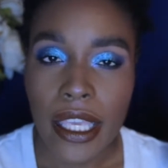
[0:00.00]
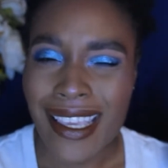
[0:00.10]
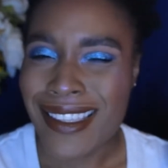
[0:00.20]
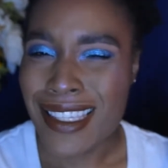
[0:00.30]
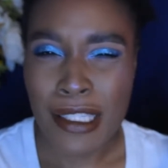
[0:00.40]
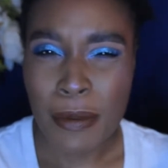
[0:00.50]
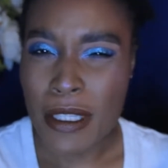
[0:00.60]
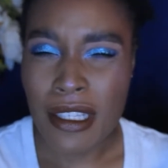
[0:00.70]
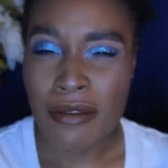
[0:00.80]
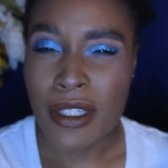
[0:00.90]
it's
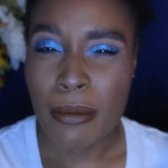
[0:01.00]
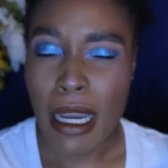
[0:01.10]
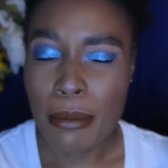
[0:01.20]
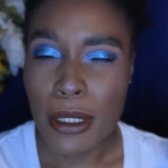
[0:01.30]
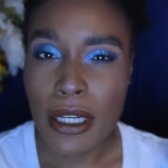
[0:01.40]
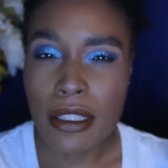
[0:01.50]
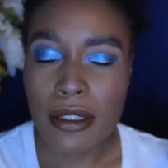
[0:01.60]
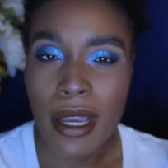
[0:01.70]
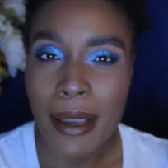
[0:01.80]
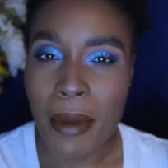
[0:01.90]
expensive to buy books,
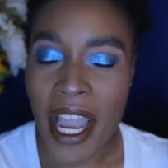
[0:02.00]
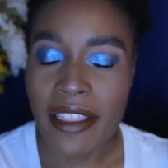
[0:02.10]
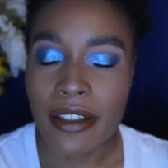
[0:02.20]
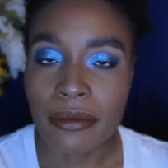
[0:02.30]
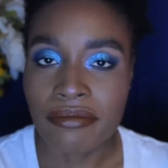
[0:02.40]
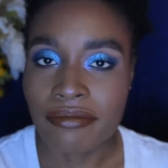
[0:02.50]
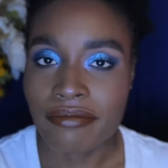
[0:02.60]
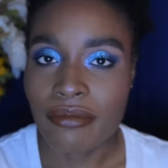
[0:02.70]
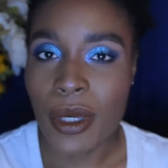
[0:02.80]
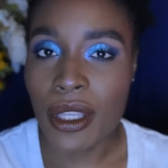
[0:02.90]
so I buy them
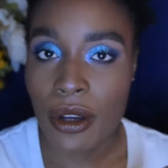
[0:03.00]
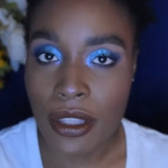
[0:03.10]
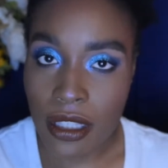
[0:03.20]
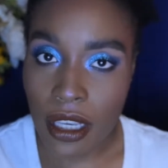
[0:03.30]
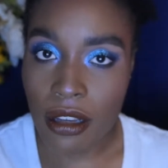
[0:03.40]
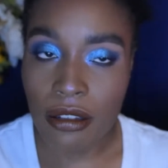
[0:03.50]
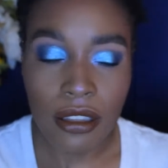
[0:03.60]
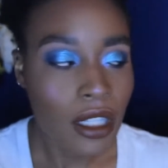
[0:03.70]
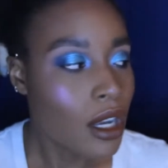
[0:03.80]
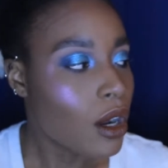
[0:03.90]
when they're on sale
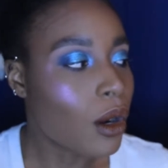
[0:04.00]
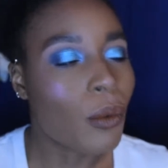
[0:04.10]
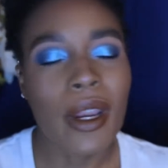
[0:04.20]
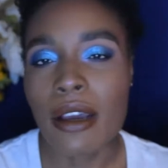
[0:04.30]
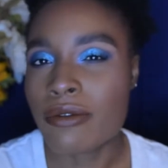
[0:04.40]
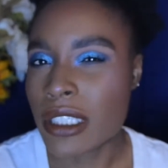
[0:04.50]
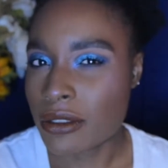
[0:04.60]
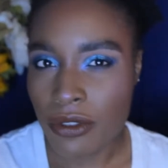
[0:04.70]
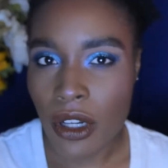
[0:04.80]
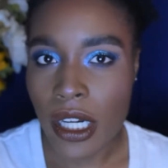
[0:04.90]
or when I'm feeling
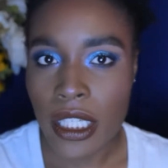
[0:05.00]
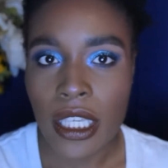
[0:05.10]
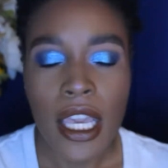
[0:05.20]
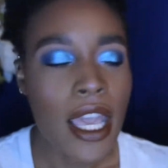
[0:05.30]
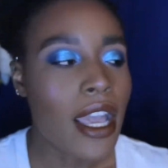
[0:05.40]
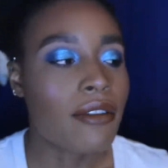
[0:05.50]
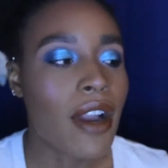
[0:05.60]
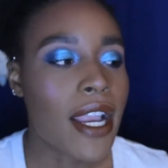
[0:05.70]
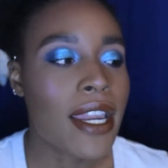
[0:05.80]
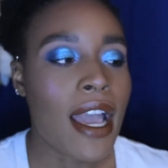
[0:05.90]
froggy, and
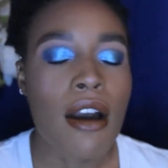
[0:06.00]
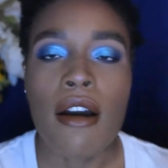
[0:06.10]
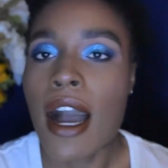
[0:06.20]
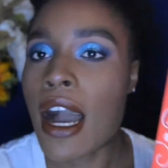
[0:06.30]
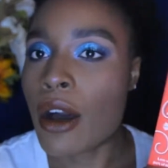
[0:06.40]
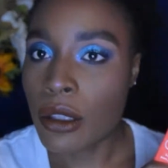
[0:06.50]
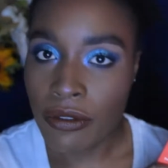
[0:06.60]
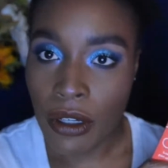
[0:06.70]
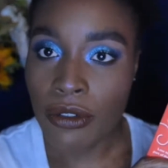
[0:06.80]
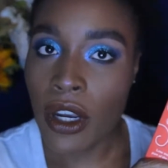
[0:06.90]
right now I only
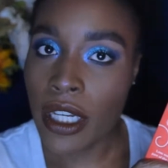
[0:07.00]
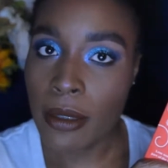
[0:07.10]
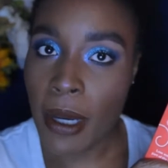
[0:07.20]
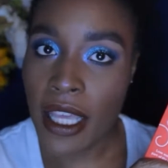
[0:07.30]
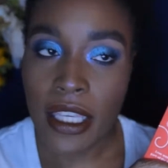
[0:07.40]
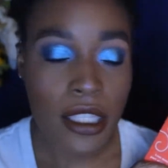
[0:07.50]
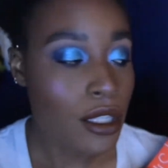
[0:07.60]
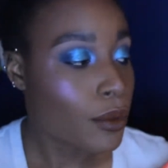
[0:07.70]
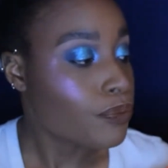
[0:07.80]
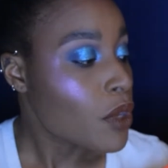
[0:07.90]
felt froggy to buy these
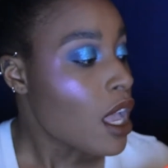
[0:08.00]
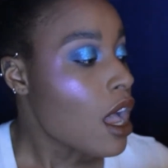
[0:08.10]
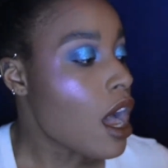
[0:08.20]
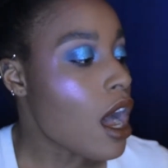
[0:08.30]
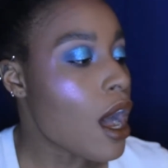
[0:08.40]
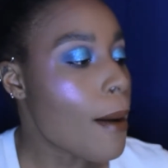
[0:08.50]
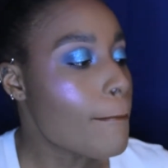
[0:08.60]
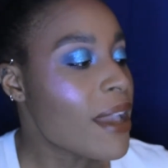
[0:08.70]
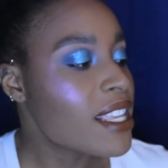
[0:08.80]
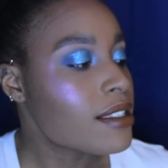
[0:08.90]
2.
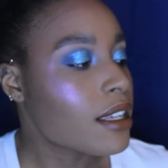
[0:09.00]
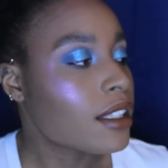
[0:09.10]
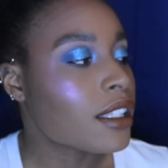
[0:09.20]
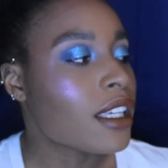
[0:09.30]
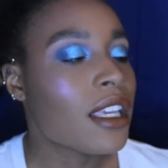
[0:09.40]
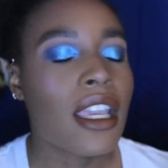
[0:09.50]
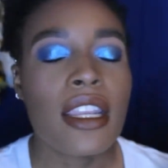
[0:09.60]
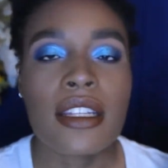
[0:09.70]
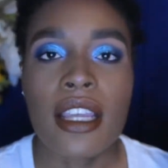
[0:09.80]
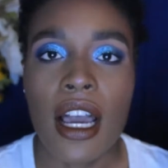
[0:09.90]
Basically,
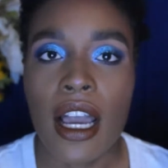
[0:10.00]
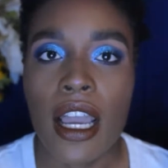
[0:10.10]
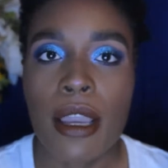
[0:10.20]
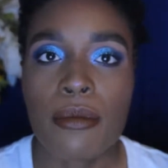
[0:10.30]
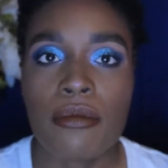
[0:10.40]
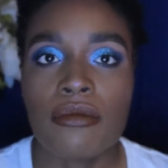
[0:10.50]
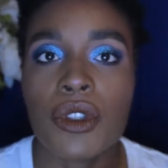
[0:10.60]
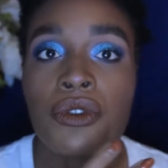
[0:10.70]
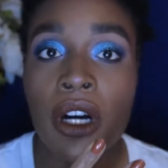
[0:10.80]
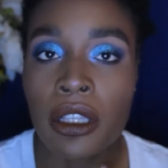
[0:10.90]
each time
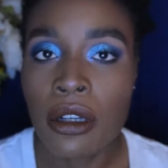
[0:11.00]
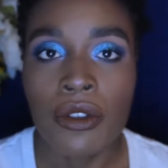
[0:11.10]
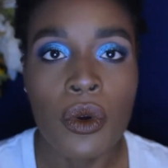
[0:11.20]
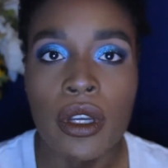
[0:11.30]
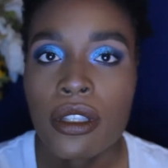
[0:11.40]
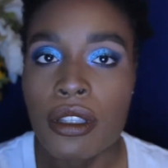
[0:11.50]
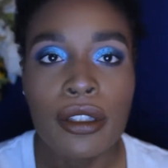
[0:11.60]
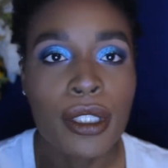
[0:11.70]
you follow, of course,